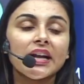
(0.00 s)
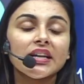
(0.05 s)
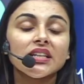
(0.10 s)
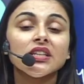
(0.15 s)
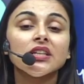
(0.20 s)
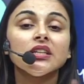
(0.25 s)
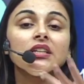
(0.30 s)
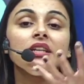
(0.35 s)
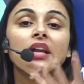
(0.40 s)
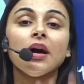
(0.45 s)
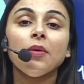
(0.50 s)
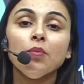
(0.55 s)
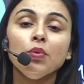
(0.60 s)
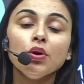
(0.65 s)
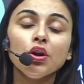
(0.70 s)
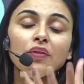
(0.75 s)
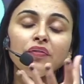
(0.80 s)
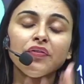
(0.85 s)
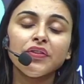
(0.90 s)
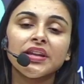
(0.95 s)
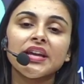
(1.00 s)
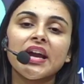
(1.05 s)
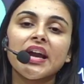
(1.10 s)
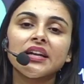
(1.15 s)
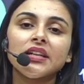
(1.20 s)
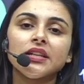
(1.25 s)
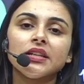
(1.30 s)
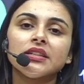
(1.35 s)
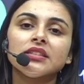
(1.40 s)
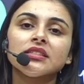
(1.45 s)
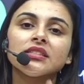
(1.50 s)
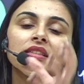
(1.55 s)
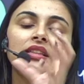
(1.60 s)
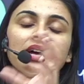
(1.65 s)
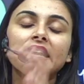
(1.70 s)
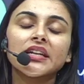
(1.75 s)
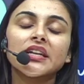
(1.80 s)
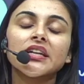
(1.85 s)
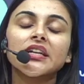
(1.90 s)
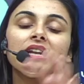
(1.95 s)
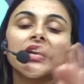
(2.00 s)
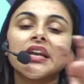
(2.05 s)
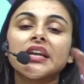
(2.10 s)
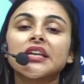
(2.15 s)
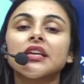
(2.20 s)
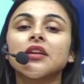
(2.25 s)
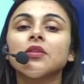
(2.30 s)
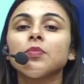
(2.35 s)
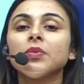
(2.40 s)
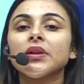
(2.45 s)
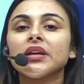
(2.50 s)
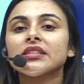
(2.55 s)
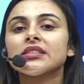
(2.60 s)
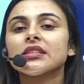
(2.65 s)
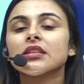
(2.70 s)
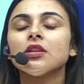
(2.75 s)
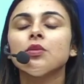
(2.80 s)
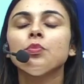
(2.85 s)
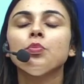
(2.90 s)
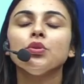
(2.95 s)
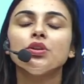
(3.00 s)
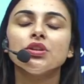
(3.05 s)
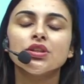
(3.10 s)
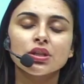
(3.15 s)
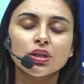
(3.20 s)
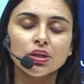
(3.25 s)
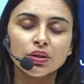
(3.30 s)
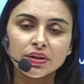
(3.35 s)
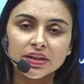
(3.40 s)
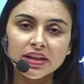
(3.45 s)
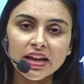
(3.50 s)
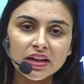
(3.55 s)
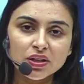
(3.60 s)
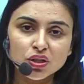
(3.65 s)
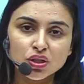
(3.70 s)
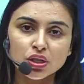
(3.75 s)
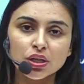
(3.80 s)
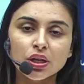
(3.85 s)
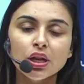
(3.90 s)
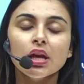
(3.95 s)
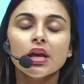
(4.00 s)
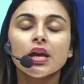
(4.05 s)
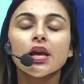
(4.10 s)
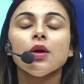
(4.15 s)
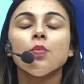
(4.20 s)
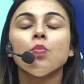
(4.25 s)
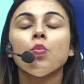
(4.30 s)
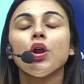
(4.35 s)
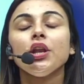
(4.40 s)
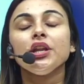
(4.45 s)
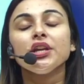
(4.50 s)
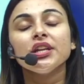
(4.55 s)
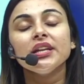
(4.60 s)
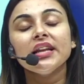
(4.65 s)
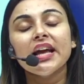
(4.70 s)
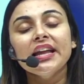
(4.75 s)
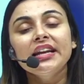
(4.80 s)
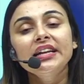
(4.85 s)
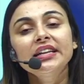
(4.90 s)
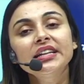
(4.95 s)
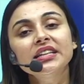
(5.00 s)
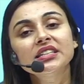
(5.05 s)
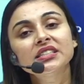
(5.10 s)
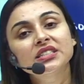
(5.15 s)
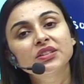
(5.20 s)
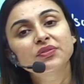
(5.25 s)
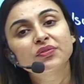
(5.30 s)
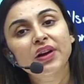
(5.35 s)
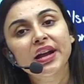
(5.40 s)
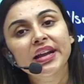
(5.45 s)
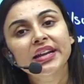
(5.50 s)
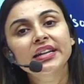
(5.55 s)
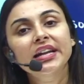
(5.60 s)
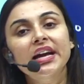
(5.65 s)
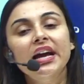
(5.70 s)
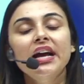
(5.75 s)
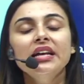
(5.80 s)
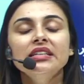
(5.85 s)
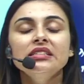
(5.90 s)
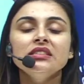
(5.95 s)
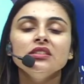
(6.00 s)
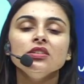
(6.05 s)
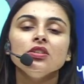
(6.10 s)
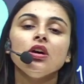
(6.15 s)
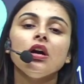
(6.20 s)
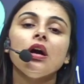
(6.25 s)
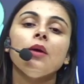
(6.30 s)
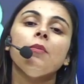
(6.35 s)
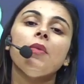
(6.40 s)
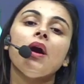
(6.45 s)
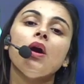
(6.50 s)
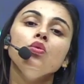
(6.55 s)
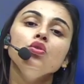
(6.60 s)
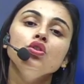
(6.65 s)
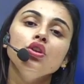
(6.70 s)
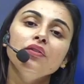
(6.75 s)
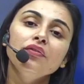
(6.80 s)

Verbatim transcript: the number of reactants that are taking place in a particular reaction. Molecularity is defined as the amount of